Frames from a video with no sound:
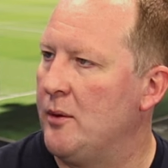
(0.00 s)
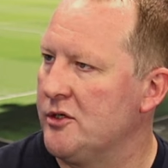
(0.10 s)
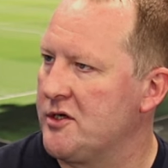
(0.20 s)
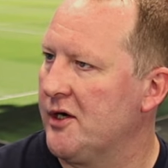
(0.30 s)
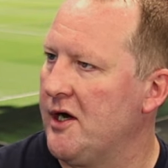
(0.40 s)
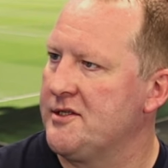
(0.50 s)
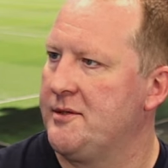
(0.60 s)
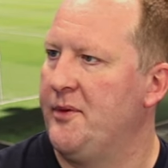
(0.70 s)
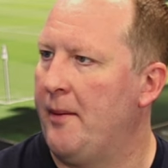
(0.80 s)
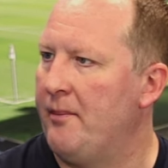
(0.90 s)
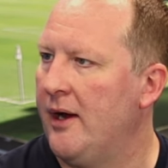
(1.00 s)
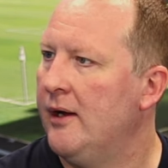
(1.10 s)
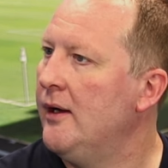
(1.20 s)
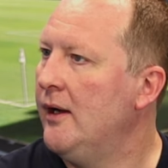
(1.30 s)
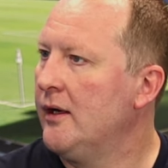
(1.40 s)
who's got a customer number
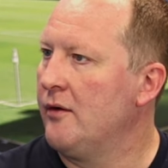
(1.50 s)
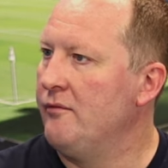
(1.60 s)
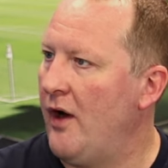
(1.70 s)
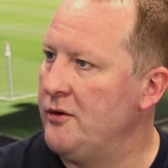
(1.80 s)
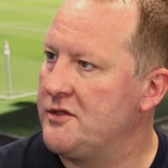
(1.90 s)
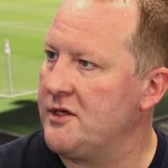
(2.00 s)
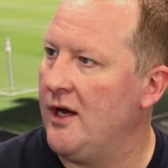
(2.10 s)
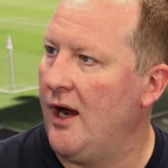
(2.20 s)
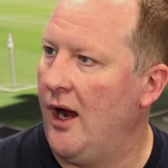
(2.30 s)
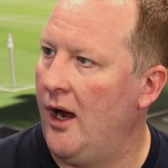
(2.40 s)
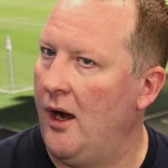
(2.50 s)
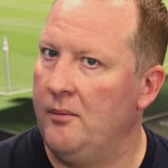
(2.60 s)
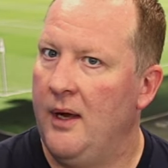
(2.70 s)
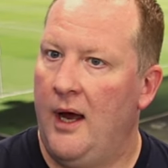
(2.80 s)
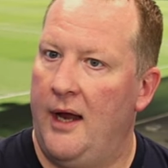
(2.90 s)
can vote.
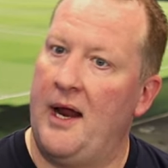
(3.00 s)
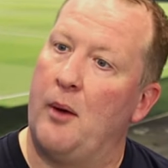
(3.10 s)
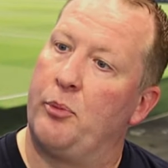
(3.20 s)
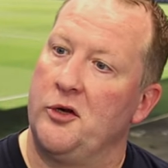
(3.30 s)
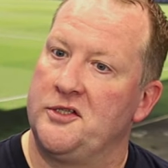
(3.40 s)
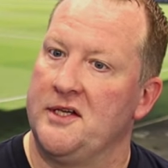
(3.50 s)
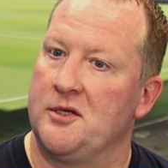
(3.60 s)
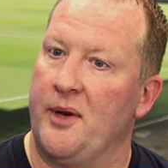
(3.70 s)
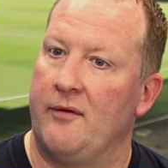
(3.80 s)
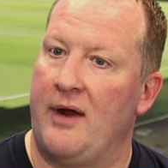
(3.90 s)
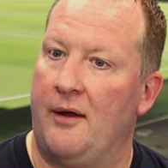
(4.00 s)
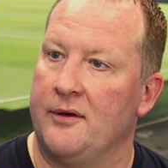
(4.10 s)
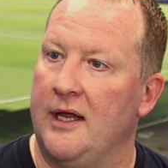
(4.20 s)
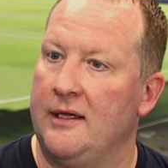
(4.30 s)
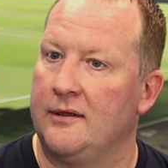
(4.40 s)
And that process will be
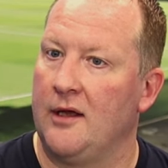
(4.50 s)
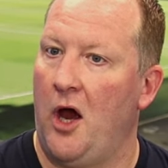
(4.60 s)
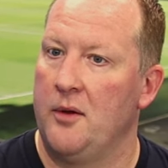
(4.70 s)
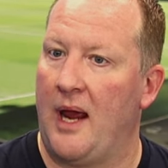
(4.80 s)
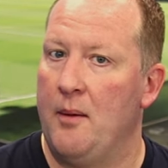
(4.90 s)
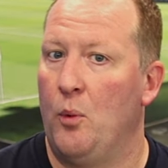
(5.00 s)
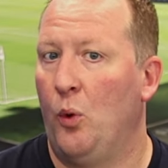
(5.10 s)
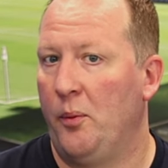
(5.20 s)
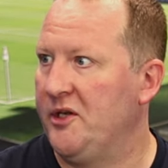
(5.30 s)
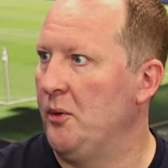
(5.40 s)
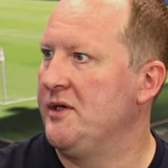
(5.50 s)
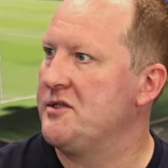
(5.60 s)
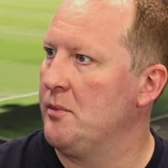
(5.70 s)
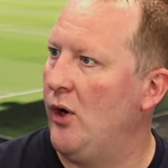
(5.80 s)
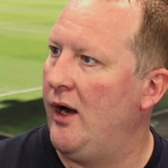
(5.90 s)
around the home game, and we'll be doing
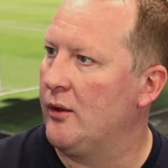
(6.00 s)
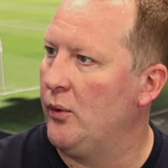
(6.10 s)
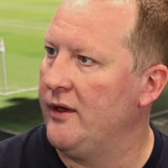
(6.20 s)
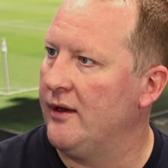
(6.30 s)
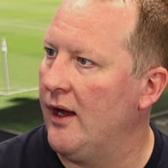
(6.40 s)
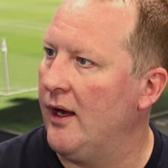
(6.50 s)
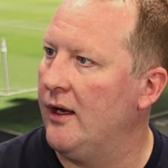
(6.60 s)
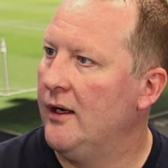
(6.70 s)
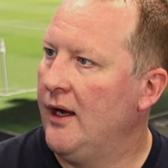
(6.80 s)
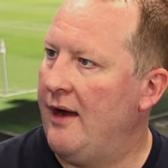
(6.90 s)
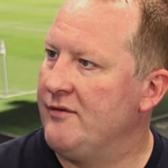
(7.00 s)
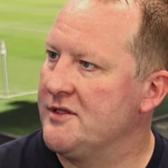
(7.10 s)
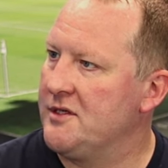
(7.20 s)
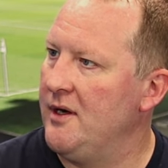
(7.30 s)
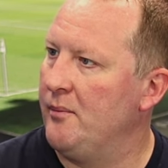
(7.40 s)
some work with
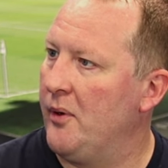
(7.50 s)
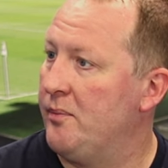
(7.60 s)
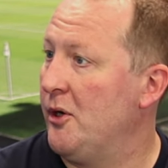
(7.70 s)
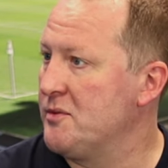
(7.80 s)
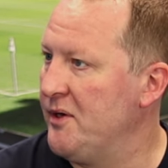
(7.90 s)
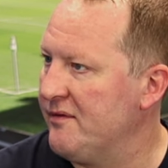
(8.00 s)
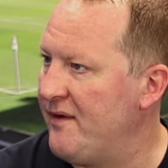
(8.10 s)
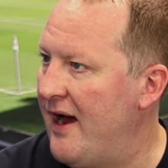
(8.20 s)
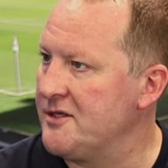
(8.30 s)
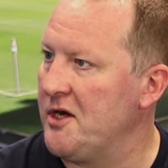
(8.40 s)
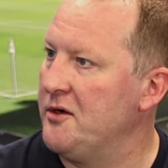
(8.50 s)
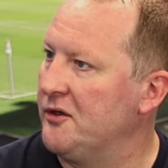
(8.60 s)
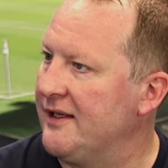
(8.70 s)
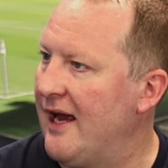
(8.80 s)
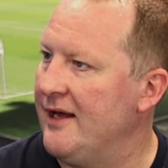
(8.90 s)
Everton and possibly the fan zone on
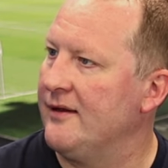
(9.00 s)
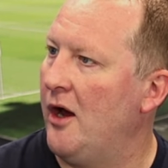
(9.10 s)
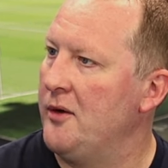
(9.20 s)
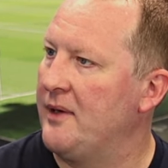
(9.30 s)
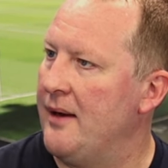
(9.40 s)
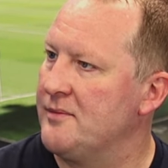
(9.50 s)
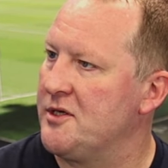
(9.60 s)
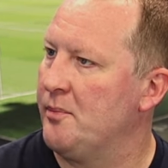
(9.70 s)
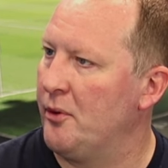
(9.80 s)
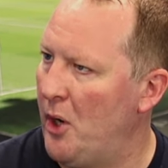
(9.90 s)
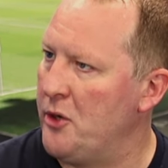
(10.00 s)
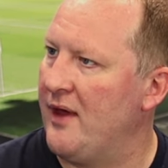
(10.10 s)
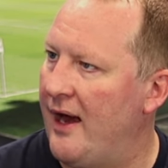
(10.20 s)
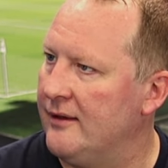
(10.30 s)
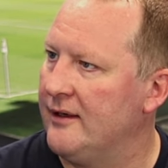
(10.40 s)
the day of the home game to promote
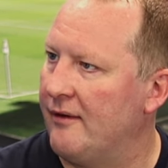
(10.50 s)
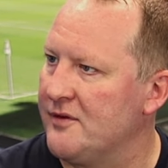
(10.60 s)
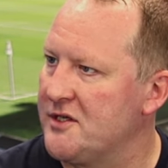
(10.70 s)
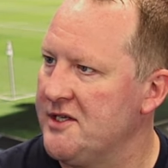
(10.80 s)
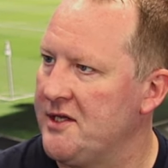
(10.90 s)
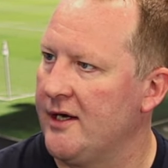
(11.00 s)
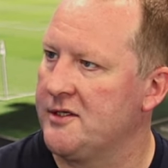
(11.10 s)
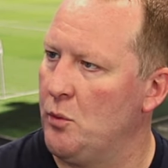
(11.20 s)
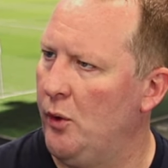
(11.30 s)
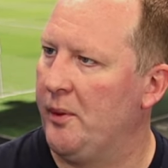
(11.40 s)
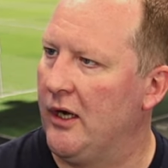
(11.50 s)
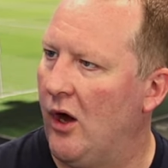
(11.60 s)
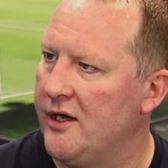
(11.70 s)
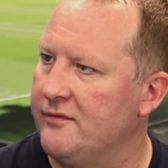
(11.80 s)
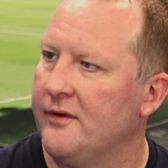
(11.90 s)
that and advertise that, because it will be
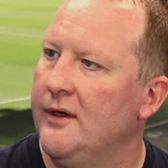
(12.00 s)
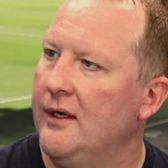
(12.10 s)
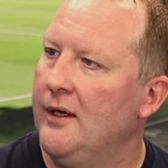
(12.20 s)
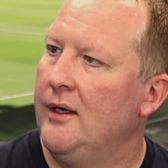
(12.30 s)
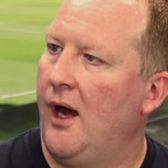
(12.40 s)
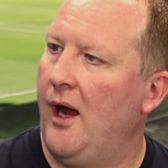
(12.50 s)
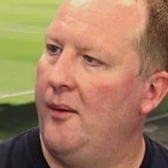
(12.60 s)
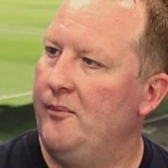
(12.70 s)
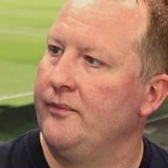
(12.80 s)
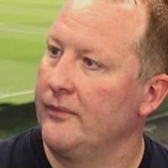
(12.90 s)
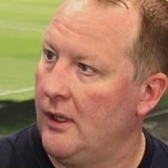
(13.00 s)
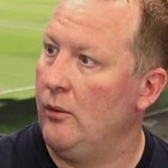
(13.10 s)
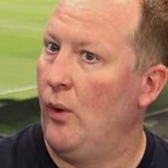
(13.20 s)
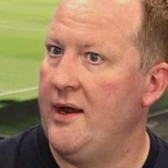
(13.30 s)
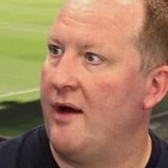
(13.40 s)
live.
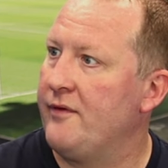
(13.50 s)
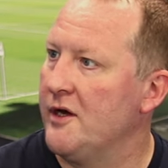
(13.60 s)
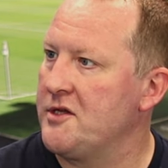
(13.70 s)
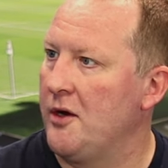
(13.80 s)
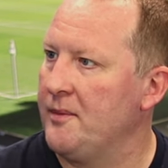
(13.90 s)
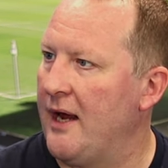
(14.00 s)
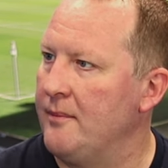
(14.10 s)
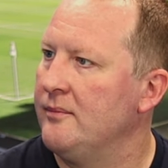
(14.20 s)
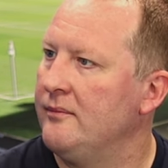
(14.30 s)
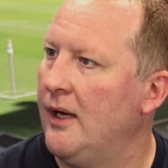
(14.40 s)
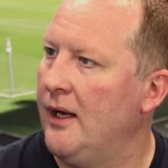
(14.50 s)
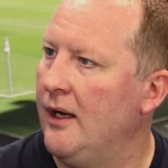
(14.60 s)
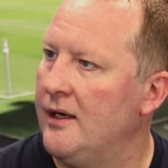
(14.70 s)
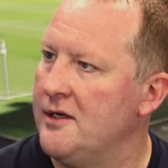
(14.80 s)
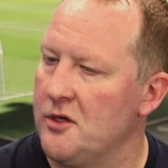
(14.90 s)
When that first home game
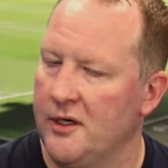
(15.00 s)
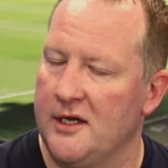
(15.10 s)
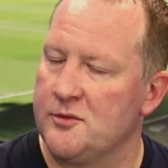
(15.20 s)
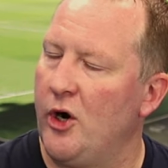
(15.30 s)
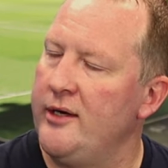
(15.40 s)
is on.